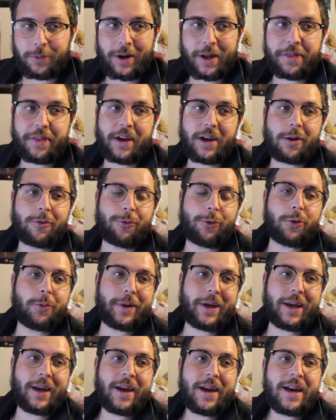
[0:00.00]
When I think of
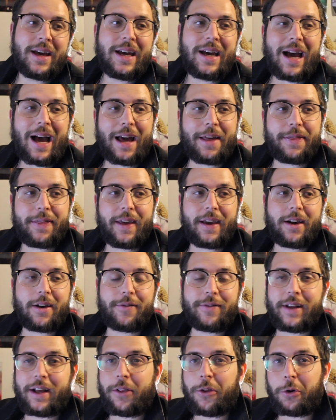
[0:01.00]
ruby, I think
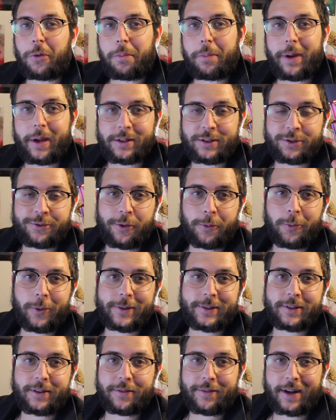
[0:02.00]
of that little bitch from
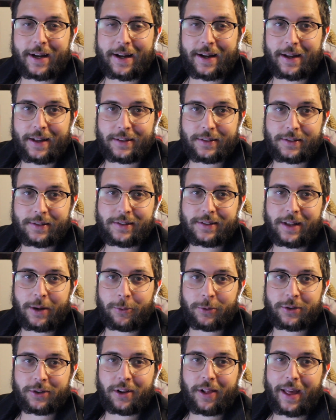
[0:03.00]
Wizard of Oz
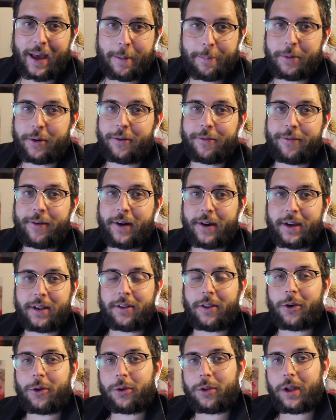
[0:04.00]
that was clapping her
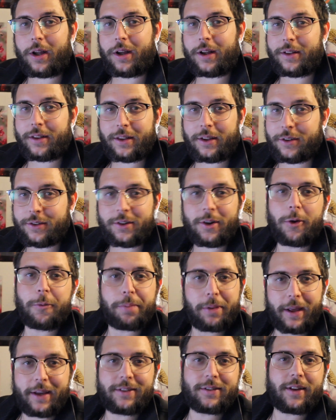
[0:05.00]
fucking little, uh, there's no
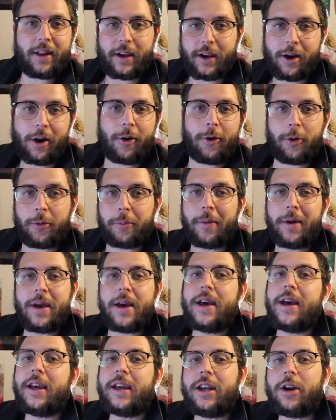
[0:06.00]
place like home.
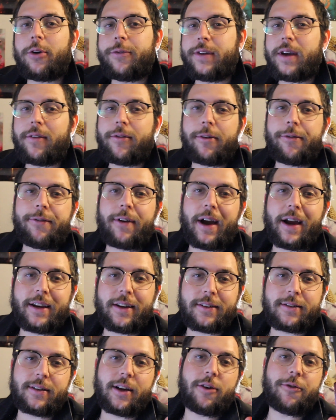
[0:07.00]
You know, if you ever find
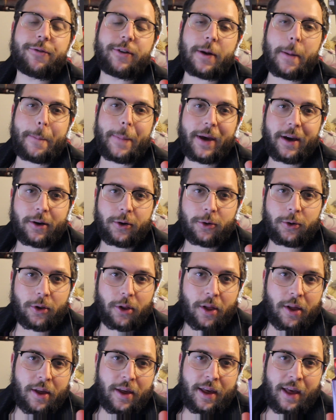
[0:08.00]
yourself in a
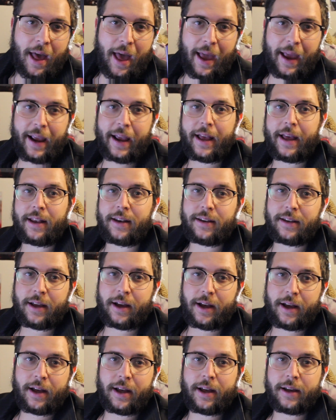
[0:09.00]
pickle and
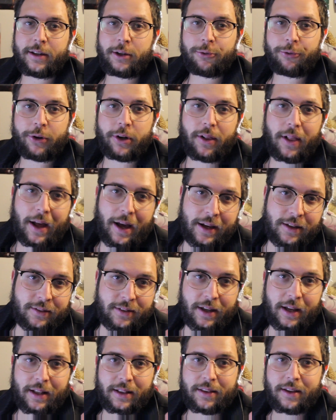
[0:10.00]
uh, you
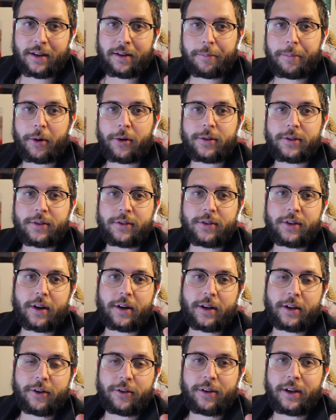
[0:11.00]
realize that the person
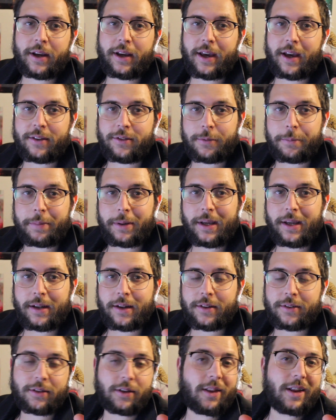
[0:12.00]
sucking your dick has a
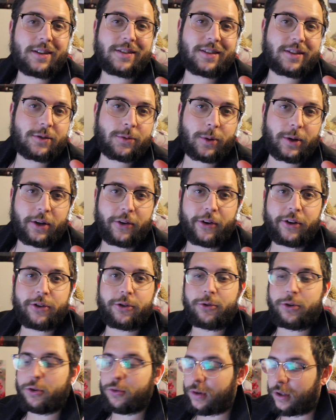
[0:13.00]
penis, unless that's what you're
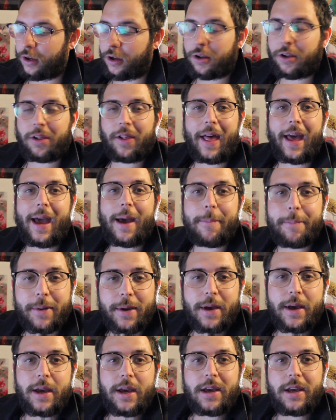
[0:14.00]
into, you can clap
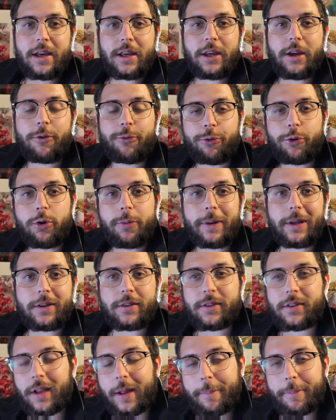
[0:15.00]
your ruby
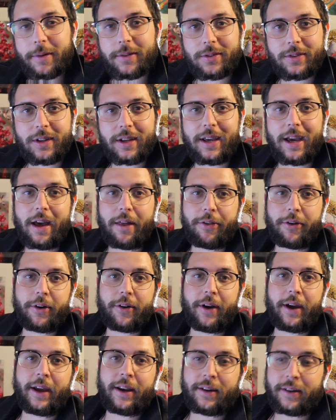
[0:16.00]
slippers
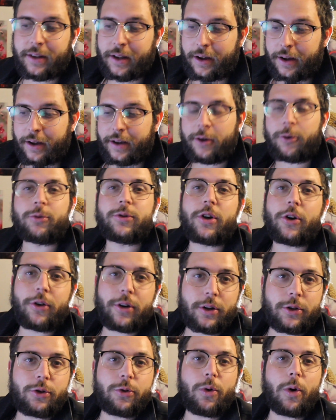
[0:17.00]
together and uh, it'll
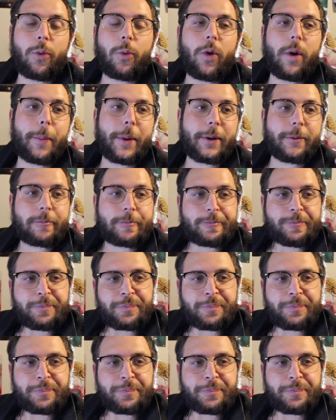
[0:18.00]
turn into a woman.